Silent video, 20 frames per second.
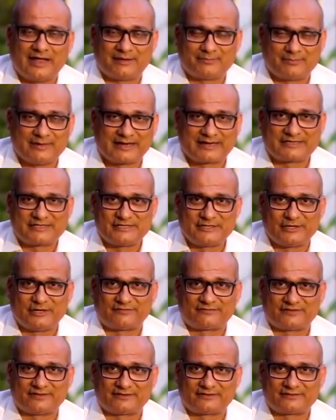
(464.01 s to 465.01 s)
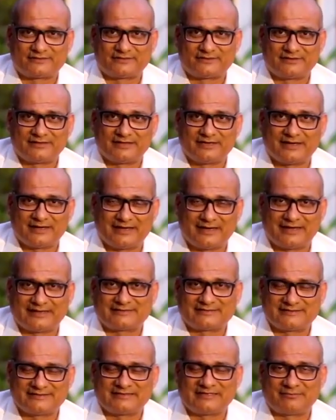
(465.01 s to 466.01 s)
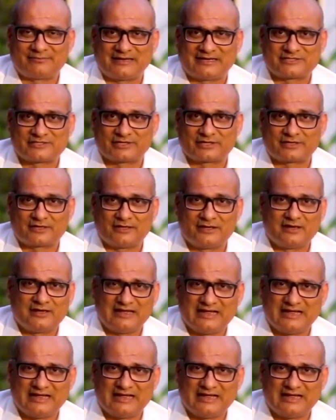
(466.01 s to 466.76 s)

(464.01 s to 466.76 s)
and make a tea of it and see the magic.